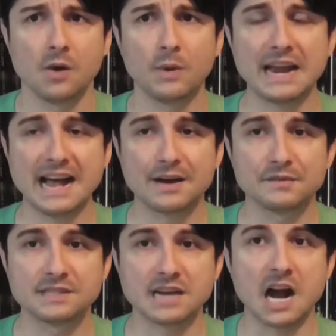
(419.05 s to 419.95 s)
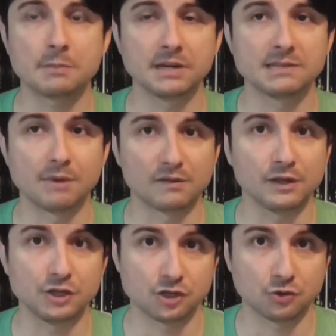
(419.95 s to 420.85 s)
went out of stock because Marvel
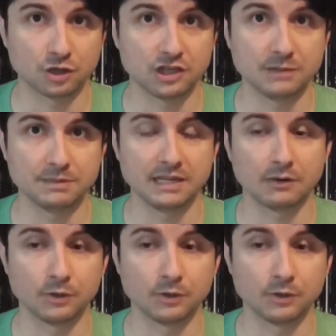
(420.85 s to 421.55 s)
had short shipped it